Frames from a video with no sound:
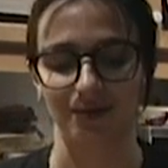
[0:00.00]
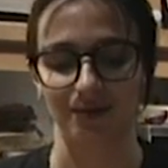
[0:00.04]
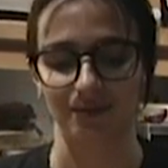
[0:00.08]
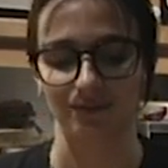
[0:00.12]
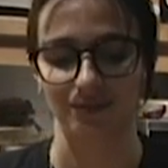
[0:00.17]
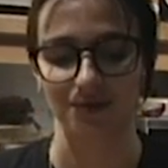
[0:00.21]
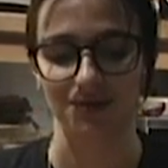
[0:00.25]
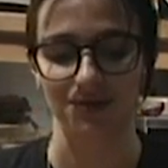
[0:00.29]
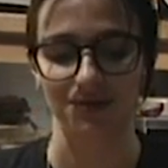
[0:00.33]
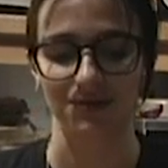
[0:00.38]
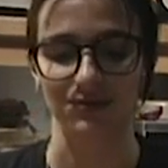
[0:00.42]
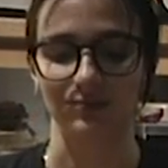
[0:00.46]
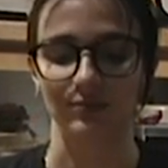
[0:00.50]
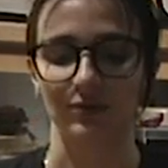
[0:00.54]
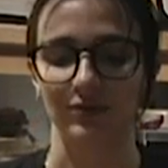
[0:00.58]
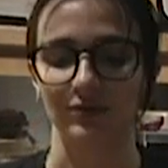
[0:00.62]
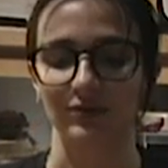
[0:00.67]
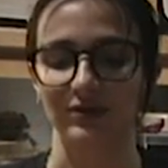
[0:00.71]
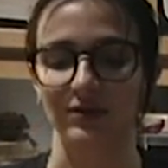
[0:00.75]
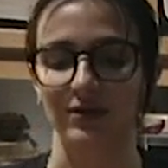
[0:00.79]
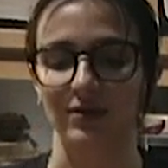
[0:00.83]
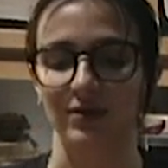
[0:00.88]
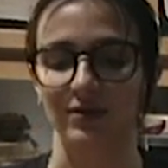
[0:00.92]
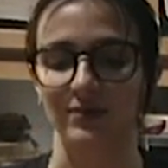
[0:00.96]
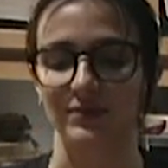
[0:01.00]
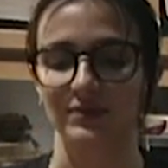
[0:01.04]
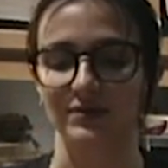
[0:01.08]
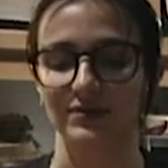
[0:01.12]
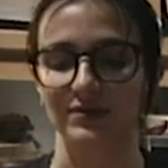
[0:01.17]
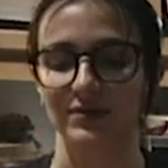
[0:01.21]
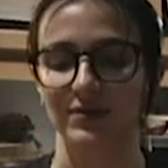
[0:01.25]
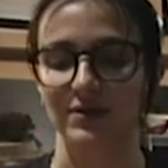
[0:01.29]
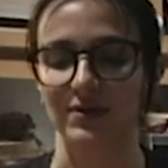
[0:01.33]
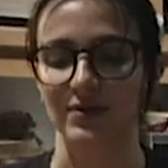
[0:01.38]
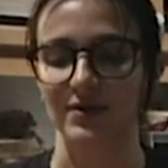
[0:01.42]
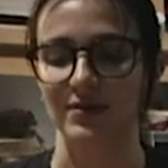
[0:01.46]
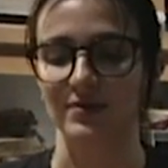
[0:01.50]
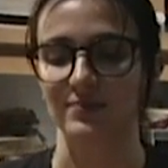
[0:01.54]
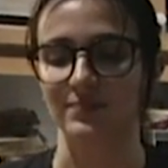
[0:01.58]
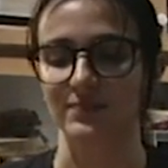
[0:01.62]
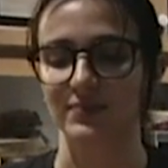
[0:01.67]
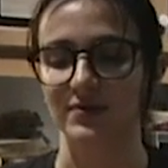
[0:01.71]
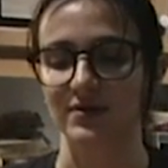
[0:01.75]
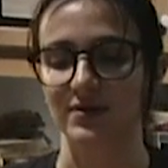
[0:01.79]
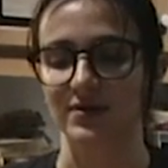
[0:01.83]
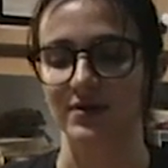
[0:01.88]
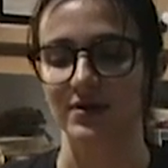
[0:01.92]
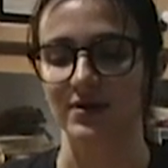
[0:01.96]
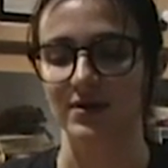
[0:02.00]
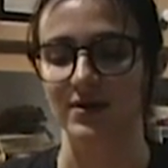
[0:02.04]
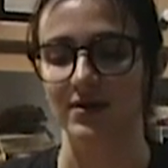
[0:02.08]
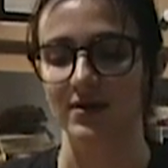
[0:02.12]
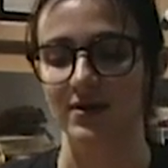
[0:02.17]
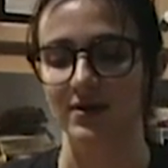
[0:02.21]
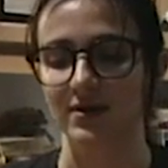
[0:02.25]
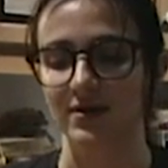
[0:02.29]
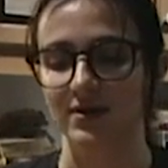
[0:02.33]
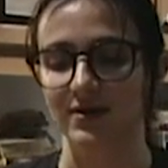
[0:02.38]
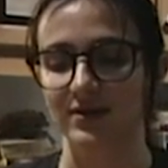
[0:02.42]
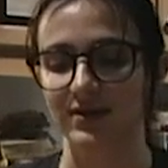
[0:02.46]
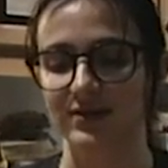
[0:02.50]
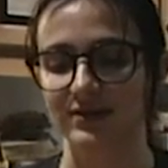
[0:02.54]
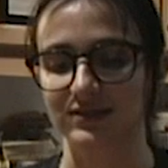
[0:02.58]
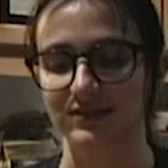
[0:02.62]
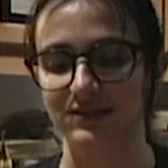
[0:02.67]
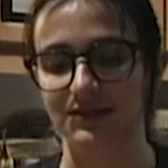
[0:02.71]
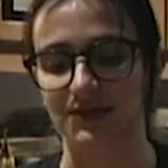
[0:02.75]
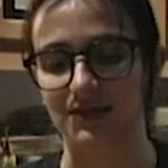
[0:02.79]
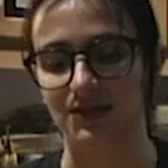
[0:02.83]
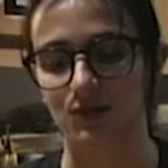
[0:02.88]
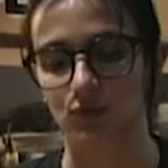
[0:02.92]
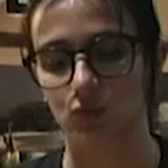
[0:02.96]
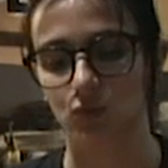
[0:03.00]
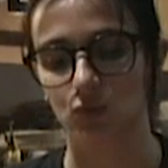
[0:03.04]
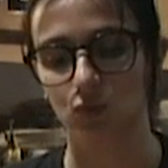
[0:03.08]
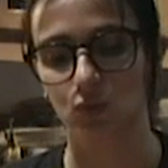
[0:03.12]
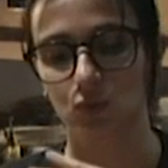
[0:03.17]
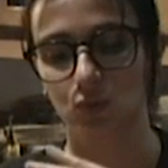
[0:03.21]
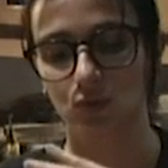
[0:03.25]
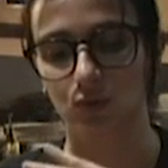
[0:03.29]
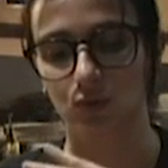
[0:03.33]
a bunch of moldy cups, but they just like,